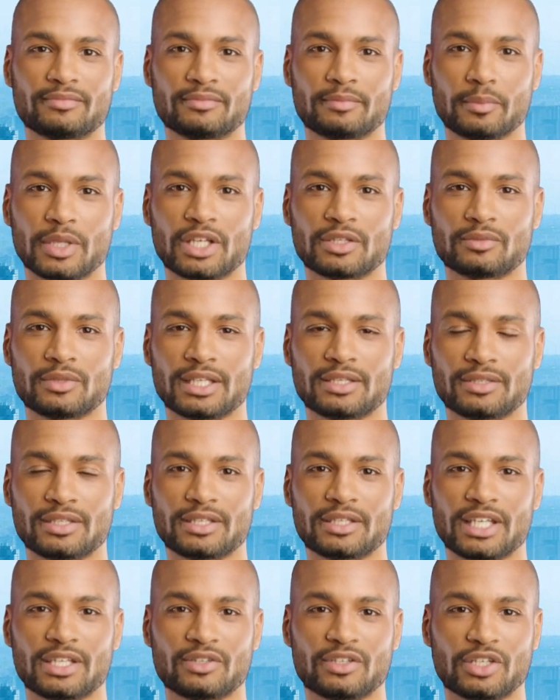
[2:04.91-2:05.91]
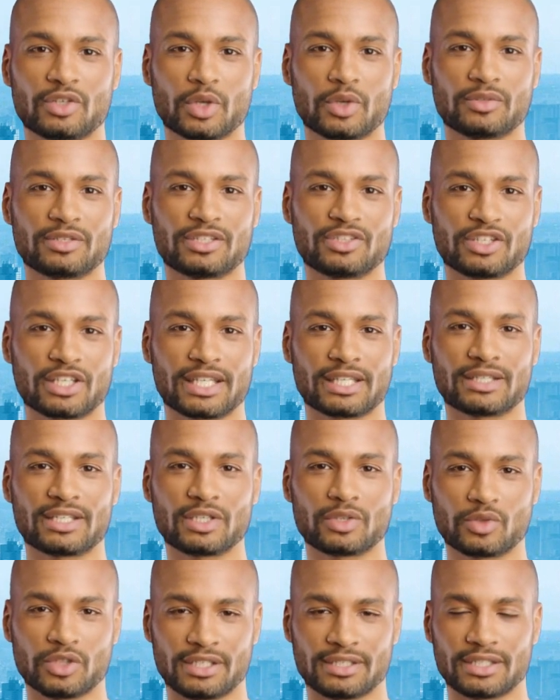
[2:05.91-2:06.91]
Both methods have their own strengths
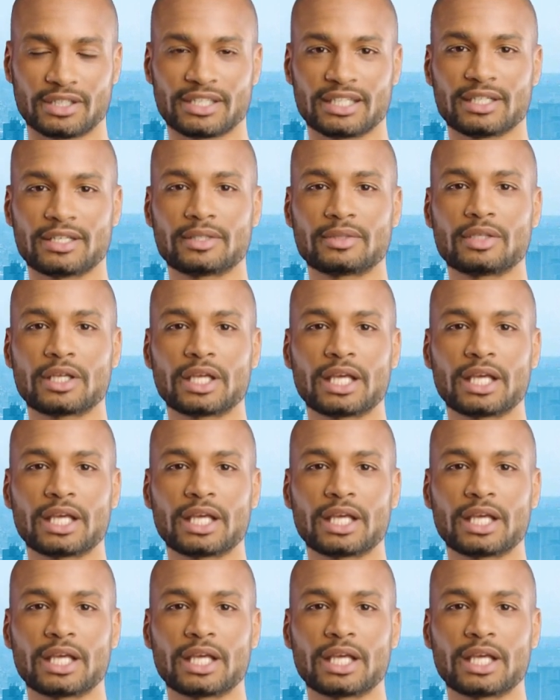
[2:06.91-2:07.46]
and weaknesses